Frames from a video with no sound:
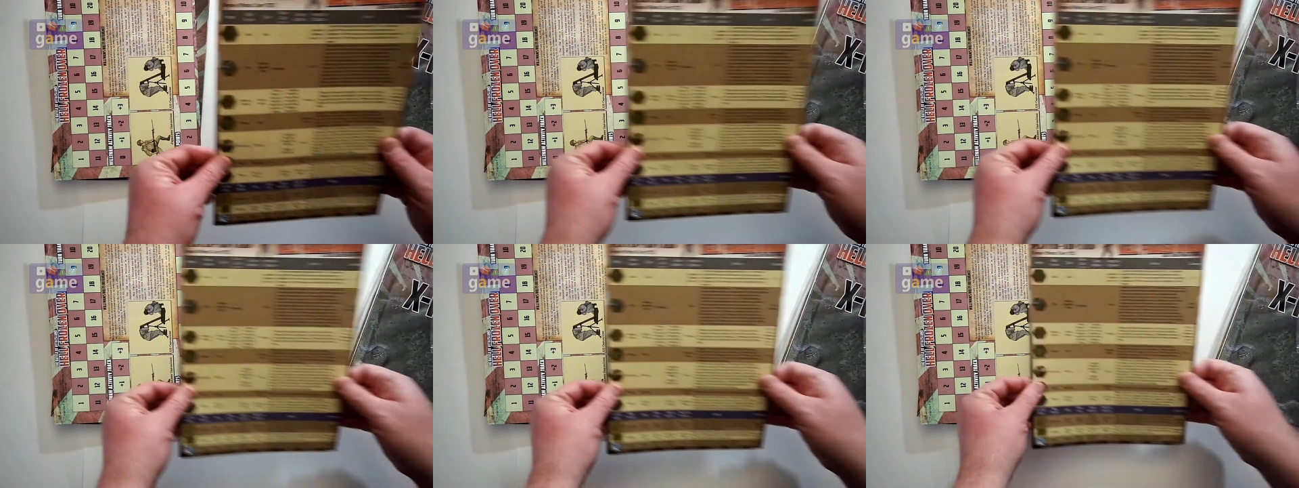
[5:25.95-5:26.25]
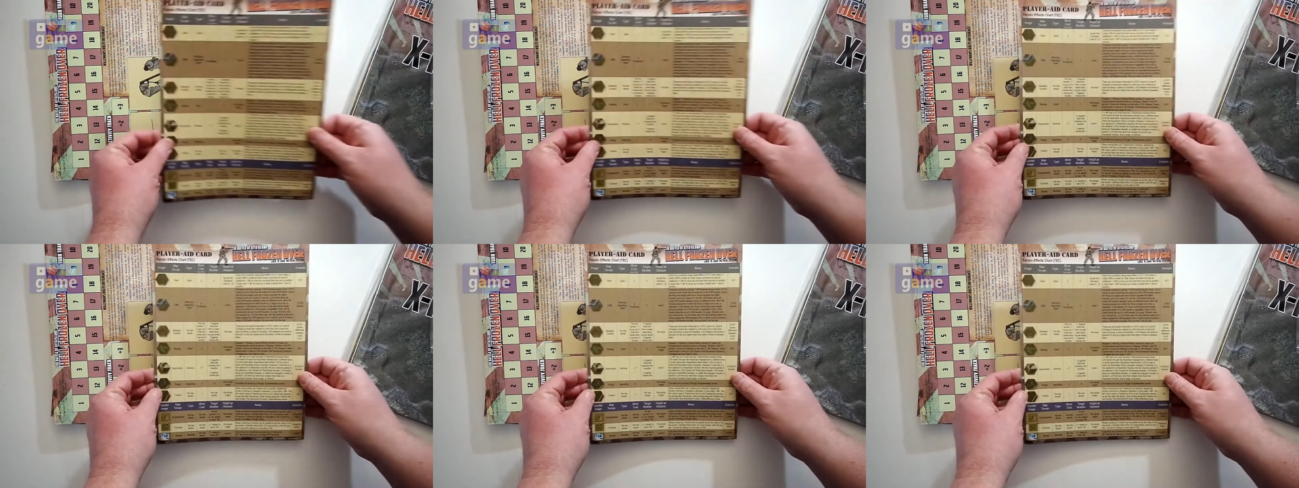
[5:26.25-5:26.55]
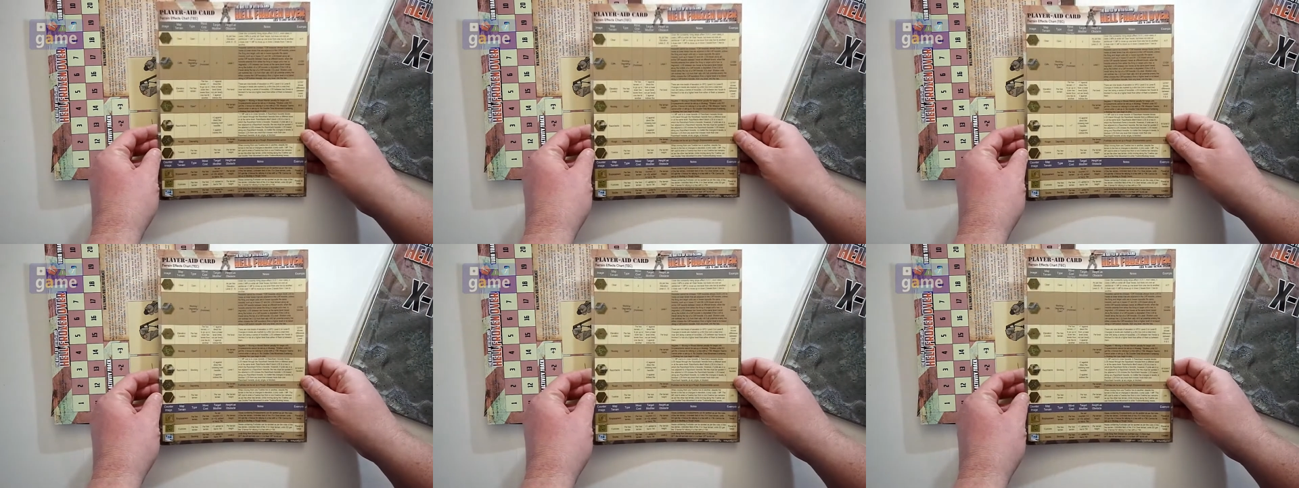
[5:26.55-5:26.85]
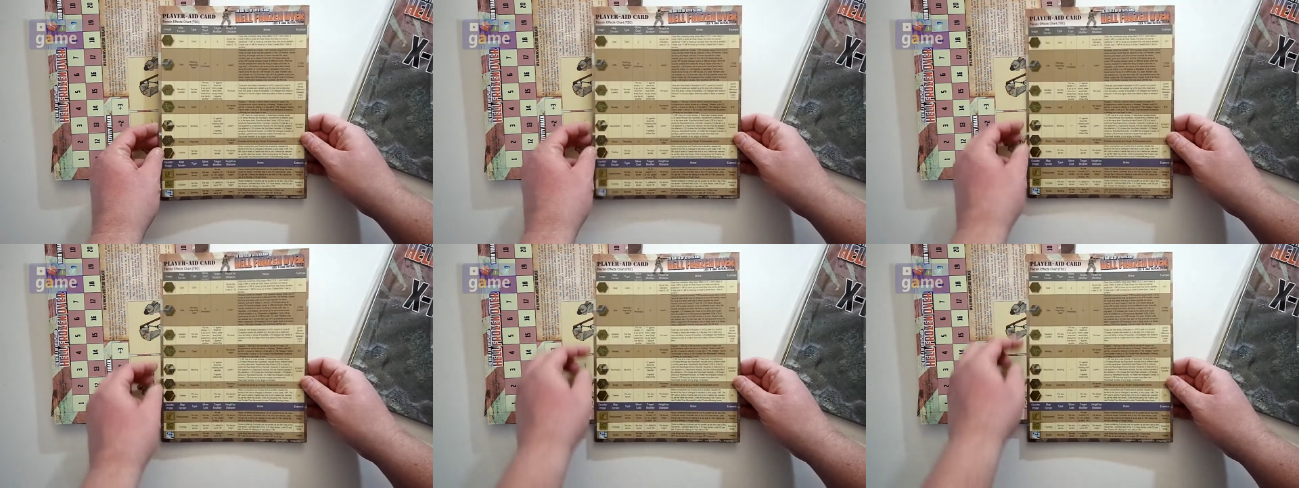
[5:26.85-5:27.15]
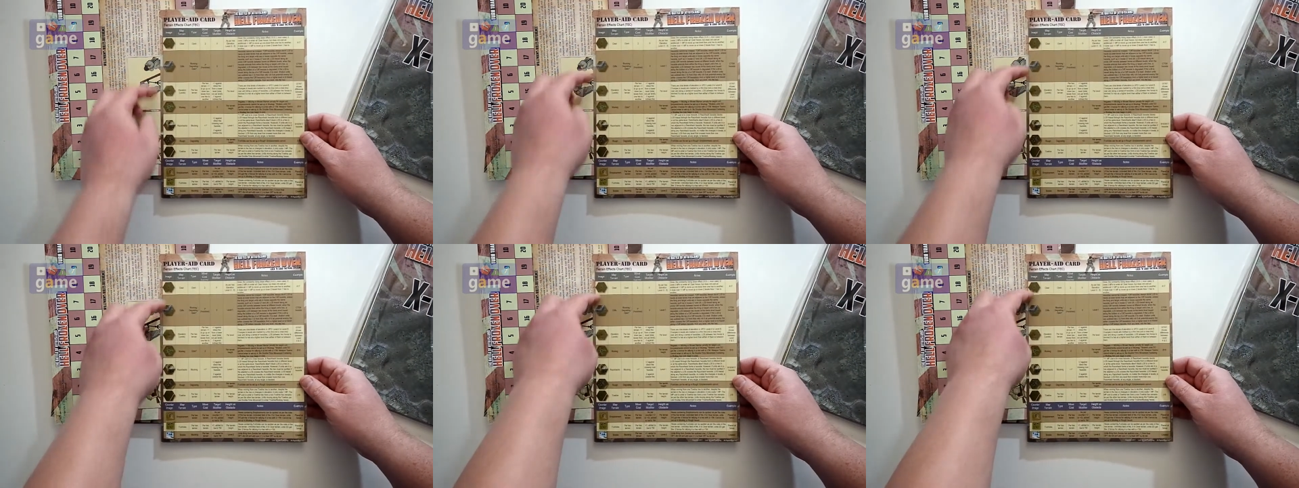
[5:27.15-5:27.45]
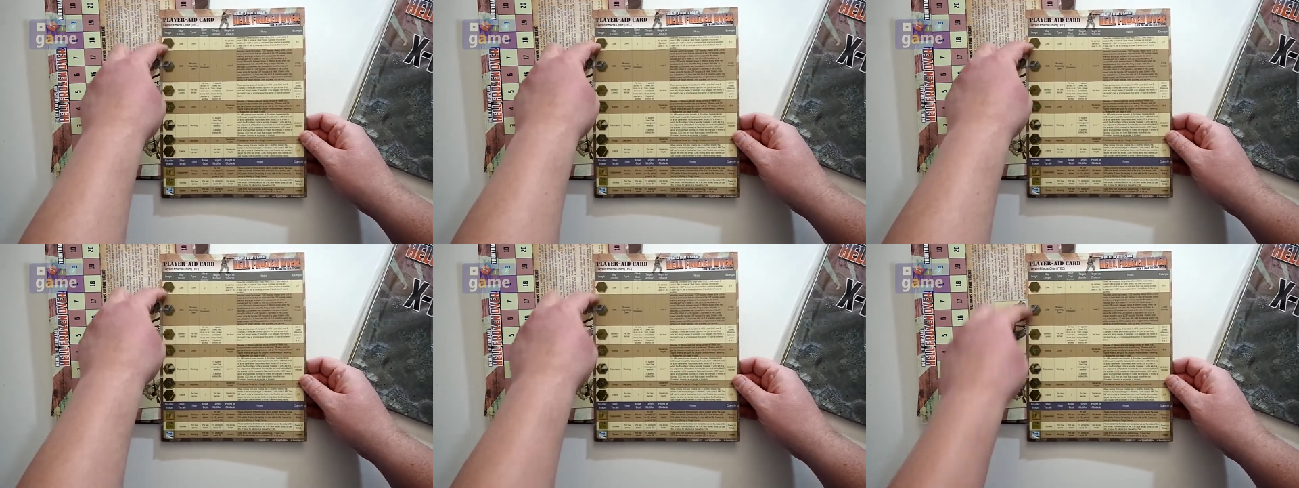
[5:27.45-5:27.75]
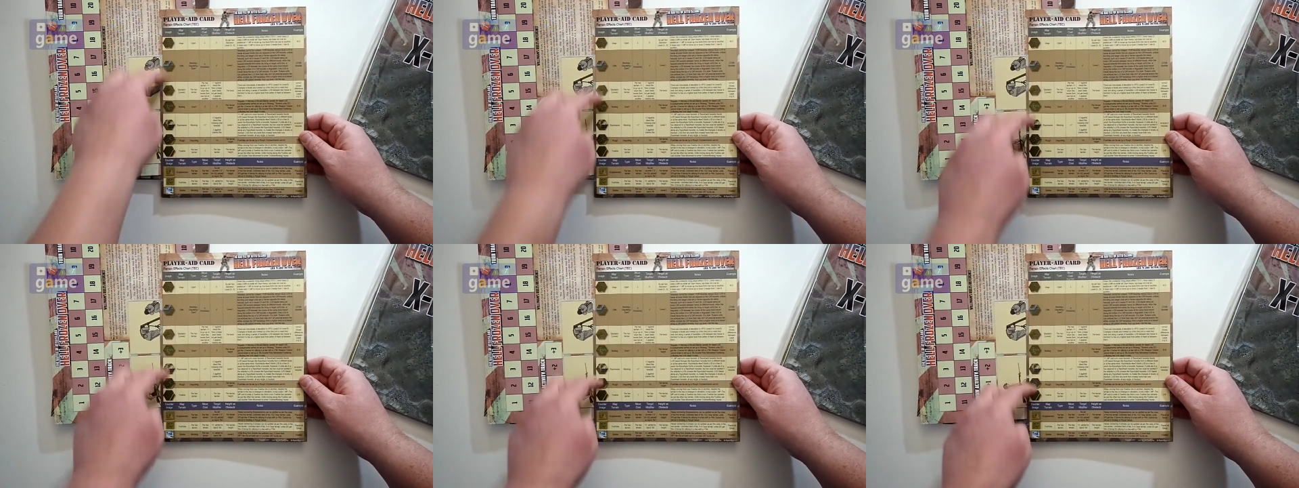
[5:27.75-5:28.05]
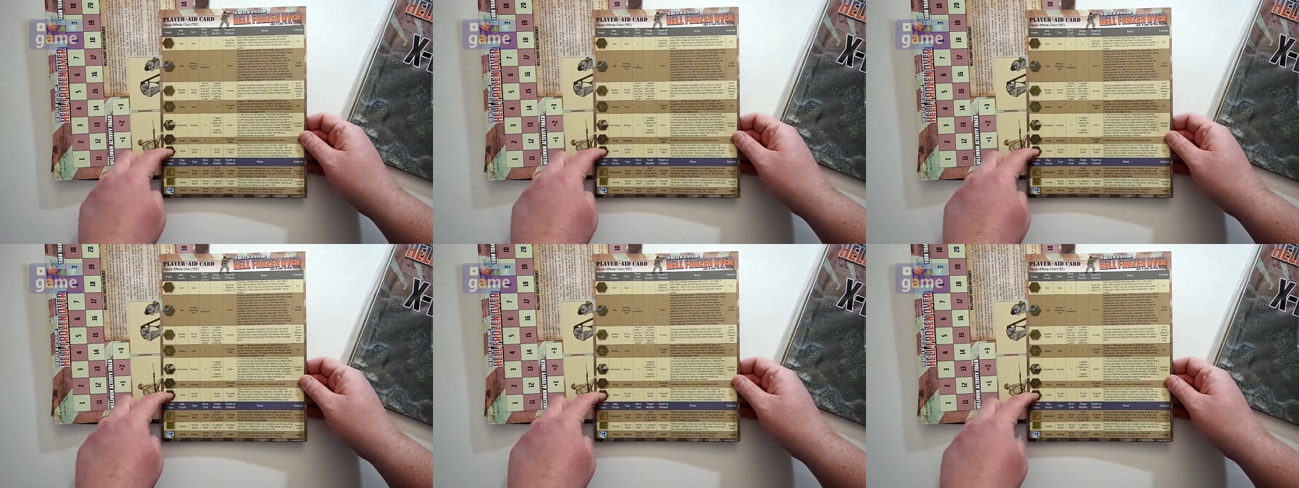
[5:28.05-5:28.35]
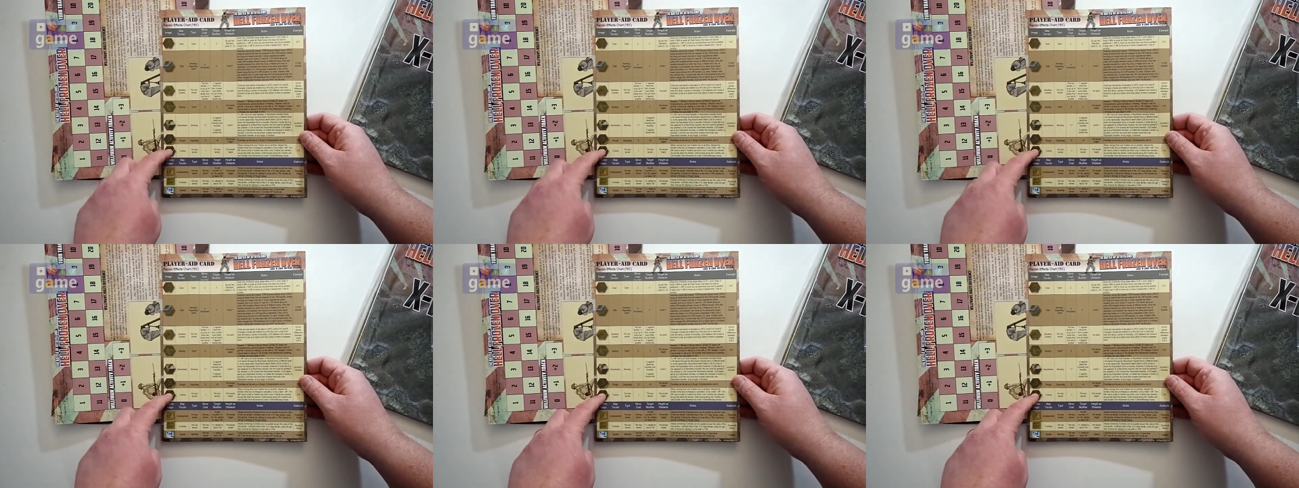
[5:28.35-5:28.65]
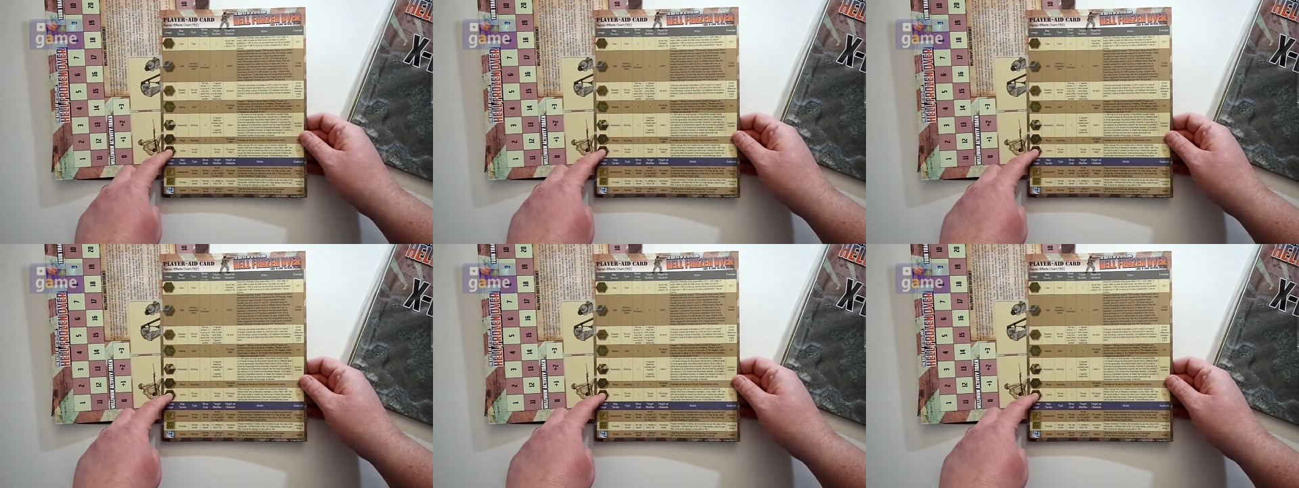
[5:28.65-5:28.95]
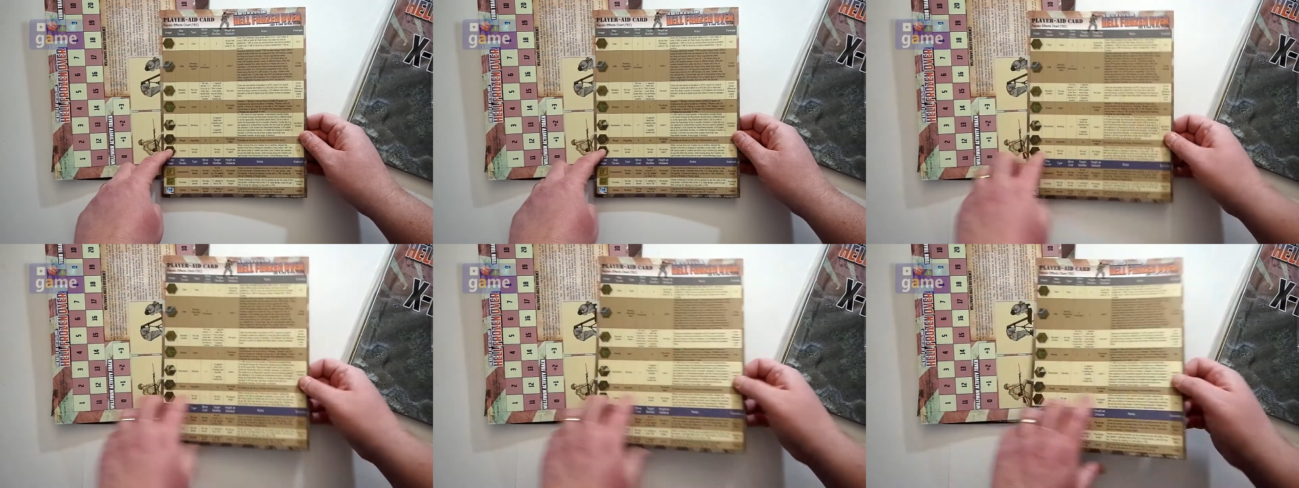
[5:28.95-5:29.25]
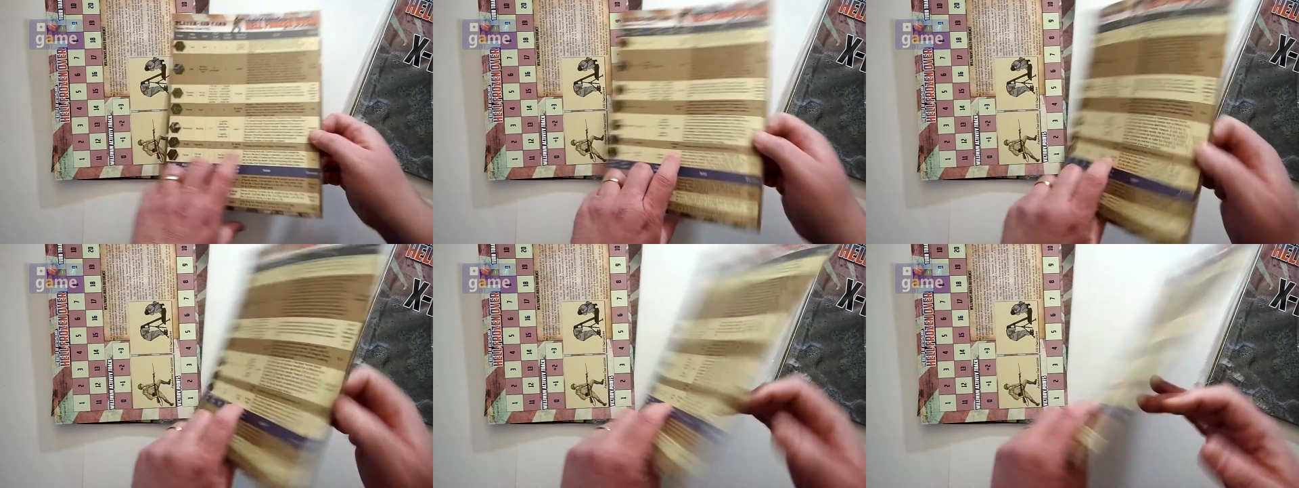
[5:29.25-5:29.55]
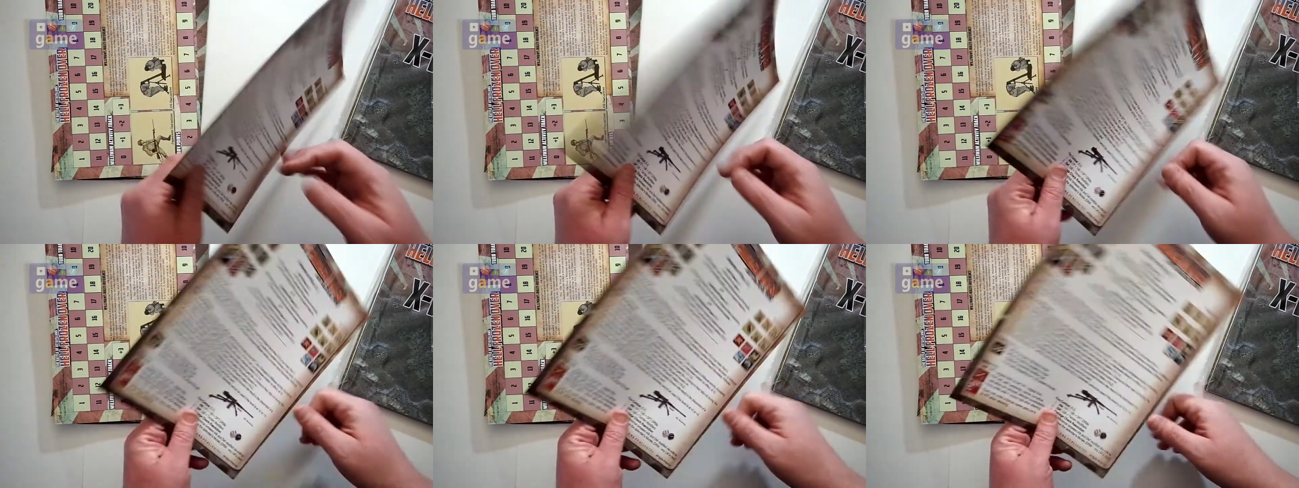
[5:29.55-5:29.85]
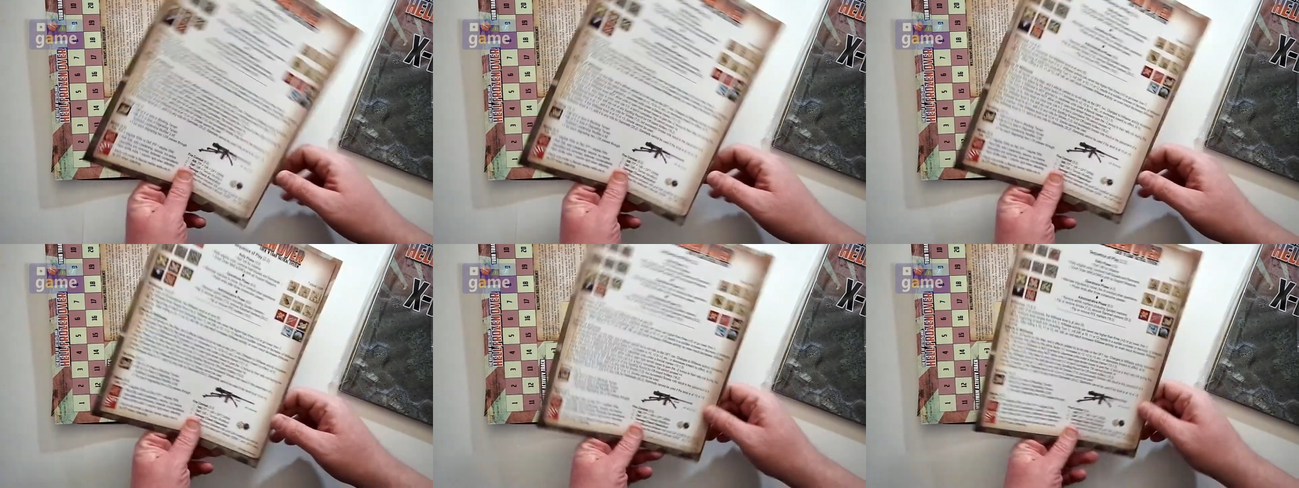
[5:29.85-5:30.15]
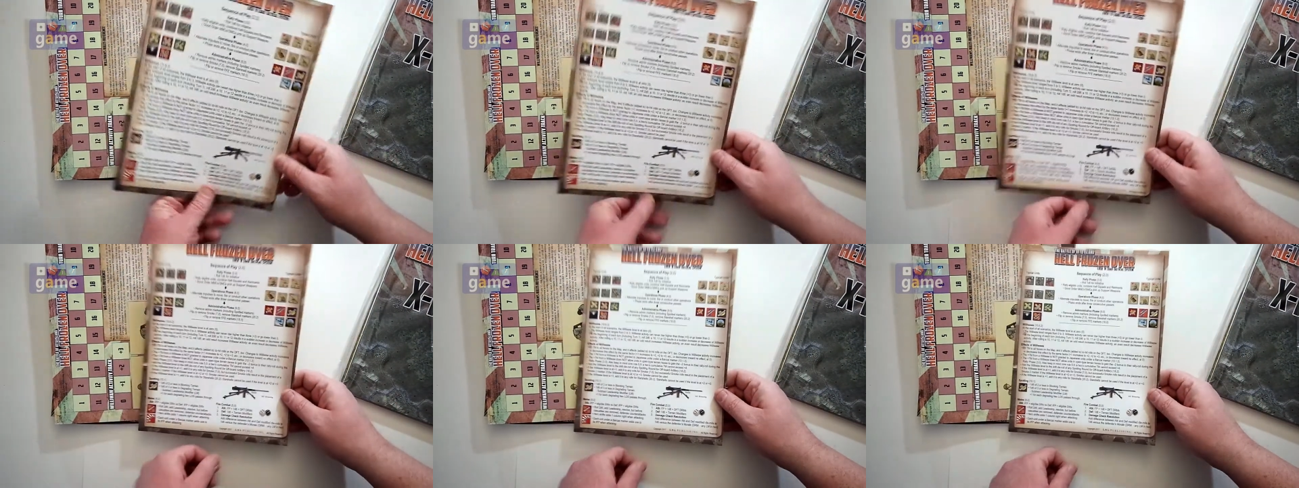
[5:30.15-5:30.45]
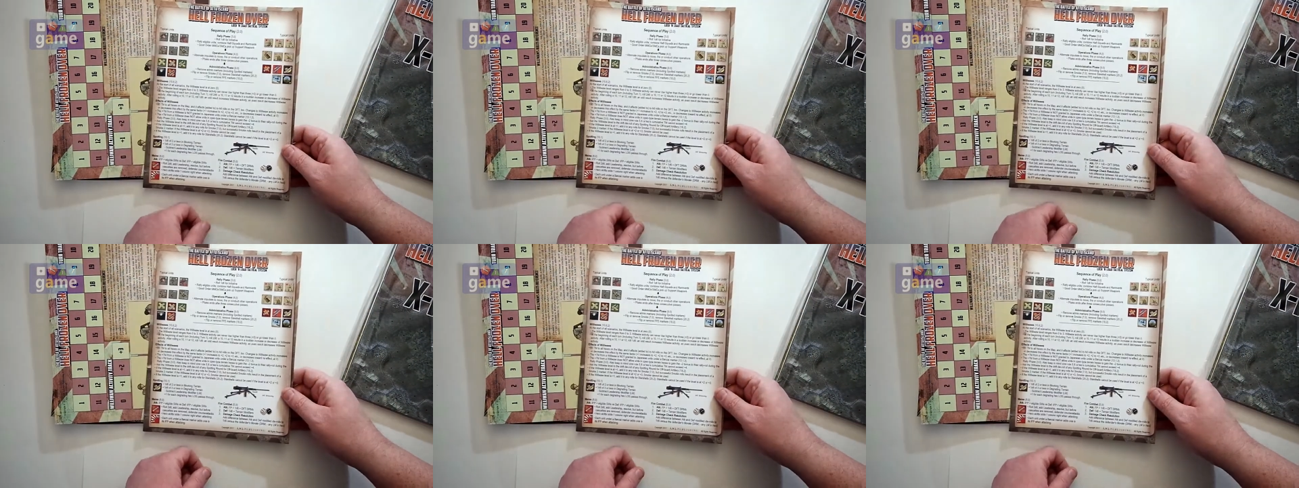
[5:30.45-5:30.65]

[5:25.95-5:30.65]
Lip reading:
No face is visible, so there are no lips to read.